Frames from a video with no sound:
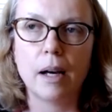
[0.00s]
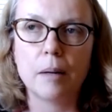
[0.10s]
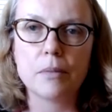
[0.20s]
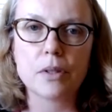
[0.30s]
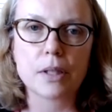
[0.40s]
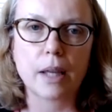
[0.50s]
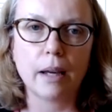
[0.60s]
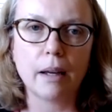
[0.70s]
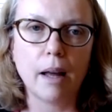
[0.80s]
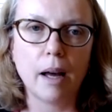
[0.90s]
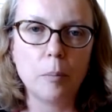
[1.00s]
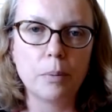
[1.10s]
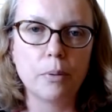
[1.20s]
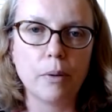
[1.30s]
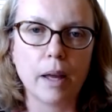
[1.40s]
scale up
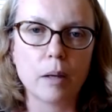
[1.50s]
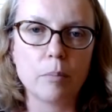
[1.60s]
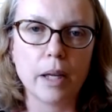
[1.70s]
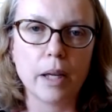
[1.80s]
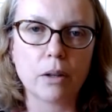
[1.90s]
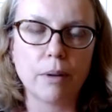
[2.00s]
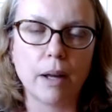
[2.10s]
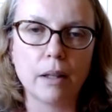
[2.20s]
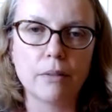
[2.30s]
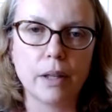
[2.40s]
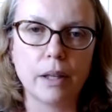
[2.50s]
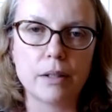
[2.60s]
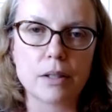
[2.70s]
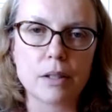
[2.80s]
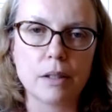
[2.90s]
and make
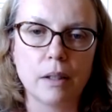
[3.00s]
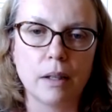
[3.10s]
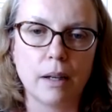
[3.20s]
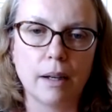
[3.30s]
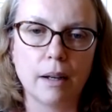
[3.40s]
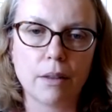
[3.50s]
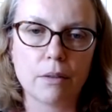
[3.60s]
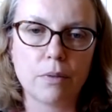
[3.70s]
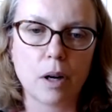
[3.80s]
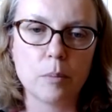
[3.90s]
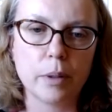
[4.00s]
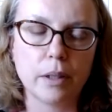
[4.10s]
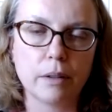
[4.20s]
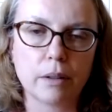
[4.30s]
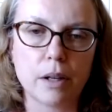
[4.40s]
relevant the Farm
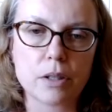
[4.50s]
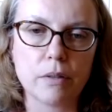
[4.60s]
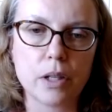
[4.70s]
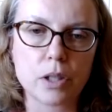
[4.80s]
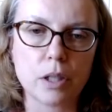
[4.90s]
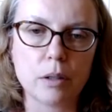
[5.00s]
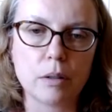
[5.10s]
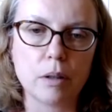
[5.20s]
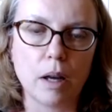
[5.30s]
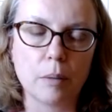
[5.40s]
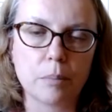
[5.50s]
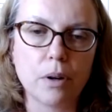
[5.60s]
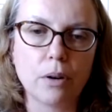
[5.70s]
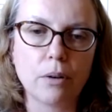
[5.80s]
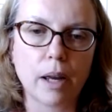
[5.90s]
Bill conservation
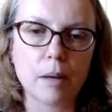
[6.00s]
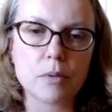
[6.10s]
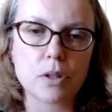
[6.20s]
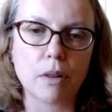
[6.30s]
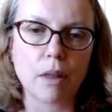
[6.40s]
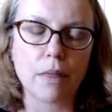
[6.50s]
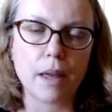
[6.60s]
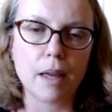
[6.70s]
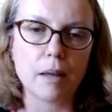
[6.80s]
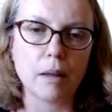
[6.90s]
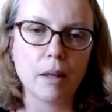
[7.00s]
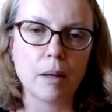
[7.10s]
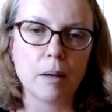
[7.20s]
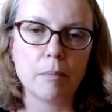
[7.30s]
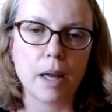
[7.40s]
program so that they
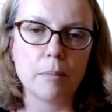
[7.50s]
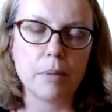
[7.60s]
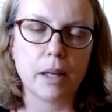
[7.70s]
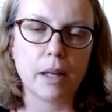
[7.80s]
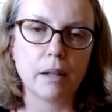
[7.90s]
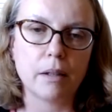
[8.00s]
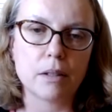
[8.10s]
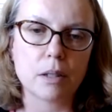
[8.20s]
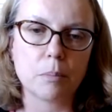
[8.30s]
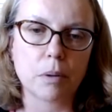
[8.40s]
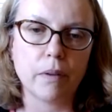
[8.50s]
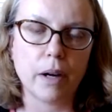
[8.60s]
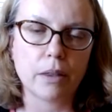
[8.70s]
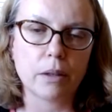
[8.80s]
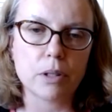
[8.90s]
may begin to
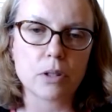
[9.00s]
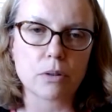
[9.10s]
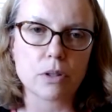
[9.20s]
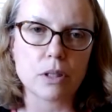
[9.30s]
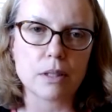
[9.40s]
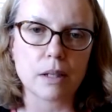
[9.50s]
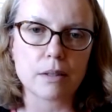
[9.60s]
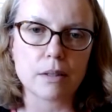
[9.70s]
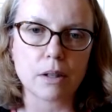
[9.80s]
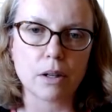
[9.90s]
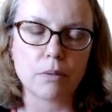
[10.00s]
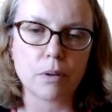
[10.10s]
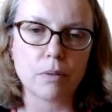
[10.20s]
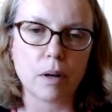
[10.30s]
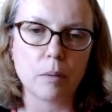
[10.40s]
provide the resources necessary for
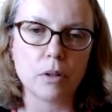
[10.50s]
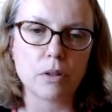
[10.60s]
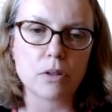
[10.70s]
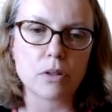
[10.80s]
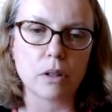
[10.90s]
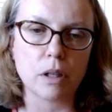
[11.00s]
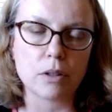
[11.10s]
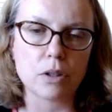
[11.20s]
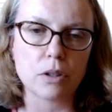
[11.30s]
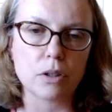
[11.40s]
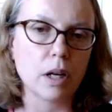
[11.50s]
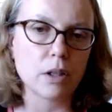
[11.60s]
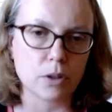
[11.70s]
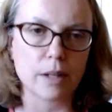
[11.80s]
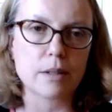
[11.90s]
farmers to
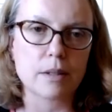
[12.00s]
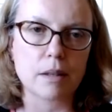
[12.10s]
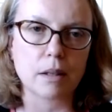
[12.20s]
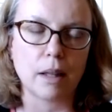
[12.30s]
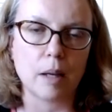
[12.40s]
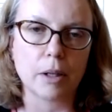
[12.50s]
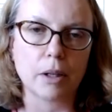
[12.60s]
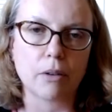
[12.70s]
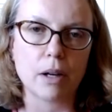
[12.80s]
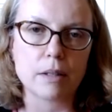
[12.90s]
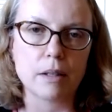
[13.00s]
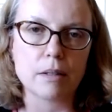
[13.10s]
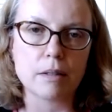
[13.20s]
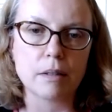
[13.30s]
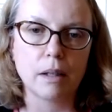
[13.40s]
address the climate
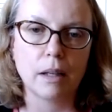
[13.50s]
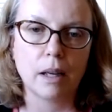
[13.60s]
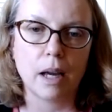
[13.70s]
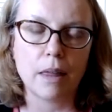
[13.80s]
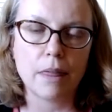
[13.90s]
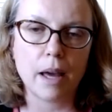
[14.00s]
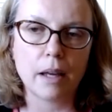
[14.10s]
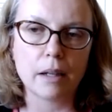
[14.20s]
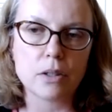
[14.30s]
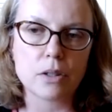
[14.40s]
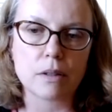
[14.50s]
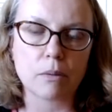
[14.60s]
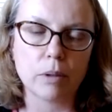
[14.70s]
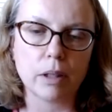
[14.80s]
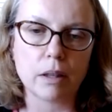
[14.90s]
crisis. And that is
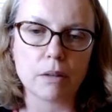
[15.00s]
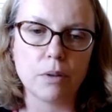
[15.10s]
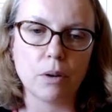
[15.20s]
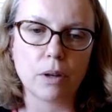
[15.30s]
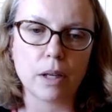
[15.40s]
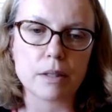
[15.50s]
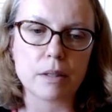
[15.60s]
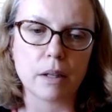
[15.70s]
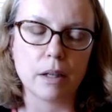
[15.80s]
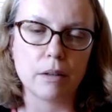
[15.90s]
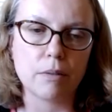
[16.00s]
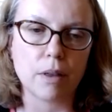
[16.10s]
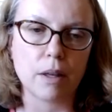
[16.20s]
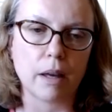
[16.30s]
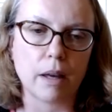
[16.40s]
really the focus of
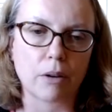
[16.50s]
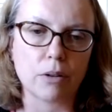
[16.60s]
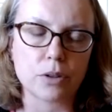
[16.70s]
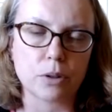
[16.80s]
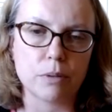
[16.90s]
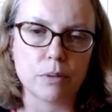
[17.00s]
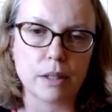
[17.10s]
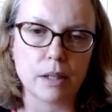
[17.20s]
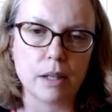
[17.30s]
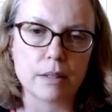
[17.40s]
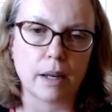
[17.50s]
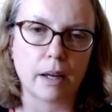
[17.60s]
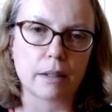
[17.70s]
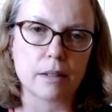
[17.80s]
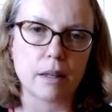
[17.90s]
the Agricultural Resilience
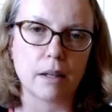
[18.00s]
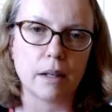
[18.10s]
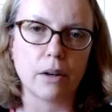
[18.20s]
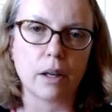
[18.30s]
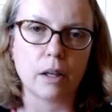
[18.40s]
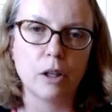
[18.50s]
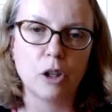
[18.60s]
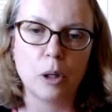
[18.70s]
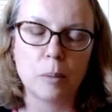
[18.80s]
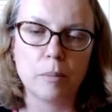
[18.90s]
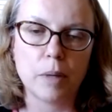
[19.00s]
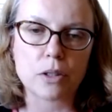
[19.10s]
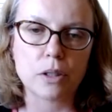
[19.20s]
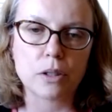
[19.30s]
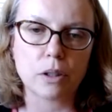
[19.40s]
Act that Eric
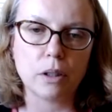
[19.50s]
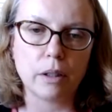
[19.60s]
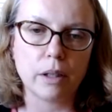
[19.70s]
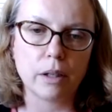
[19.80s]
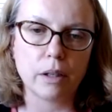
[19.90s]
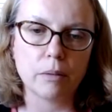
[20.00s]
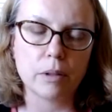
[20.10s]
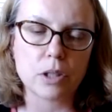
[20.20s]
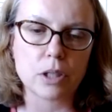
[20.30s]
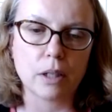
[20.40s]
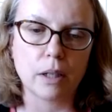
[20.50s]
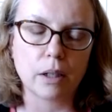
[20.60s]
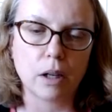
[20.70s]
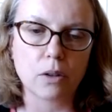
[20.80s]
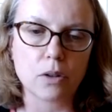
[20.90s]
mentioned earlier, which
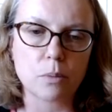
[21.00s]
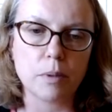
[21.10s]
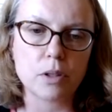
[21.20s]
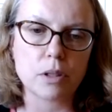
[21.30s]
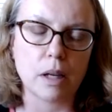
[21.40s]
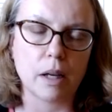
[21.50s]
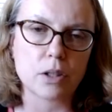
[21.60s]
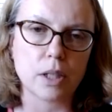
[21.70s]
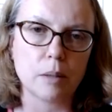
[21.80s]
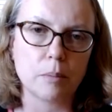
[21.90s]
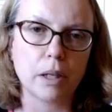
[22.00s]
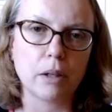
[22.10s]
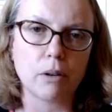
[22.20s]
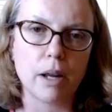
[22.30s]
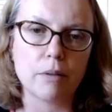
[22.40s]
Congresswoman Shelley
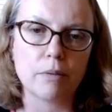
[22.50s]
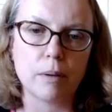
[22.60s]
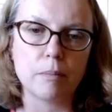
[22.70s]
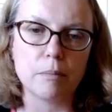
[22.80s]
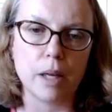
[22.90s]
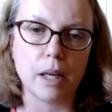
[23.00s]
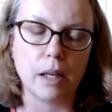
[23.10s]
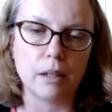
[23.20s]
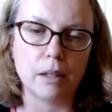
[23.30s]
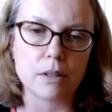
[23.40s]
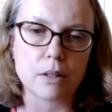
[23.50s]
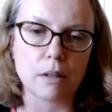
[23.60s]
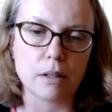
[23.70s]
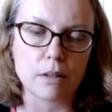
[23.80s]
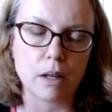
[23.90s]
Pingree from Maine is
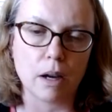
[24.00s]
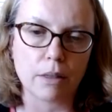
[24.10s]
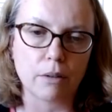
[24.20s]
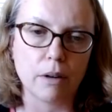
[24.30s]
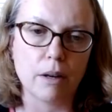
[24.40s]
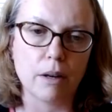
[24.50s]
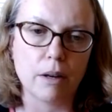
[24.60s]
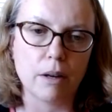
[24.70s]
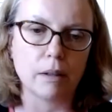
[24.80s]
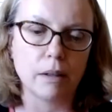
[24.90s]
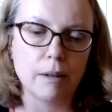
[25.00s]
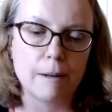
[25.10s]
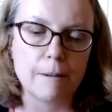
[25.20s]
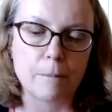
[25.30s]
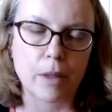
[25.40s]
the author of, and
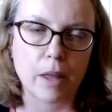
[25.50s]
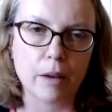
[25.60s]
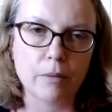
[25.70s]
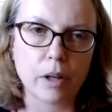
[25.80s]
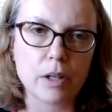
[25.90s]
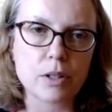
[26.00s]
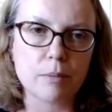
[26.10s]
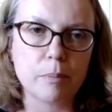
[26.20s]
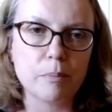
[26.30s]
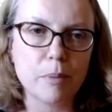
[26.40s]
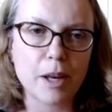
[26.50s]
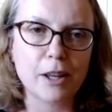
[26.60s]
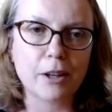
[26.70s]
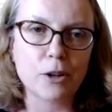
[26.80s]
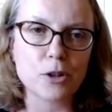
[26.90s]
many a
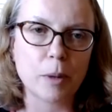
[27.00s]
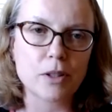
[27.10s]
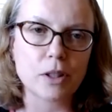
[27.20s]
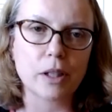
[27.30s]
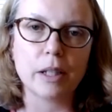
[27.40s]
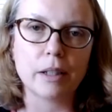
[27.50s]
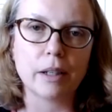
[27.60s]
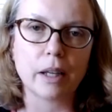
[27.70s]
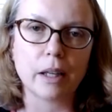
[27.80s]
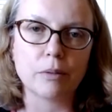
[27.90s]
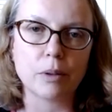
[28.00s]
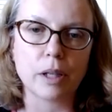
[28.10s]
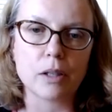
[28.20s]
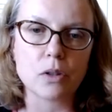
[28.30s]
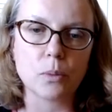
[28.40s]
co-sponsor here in California
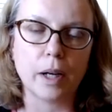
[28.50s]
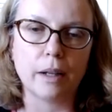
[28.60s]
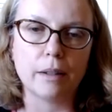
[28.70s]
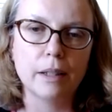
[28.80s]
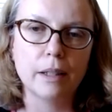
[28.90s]
as well.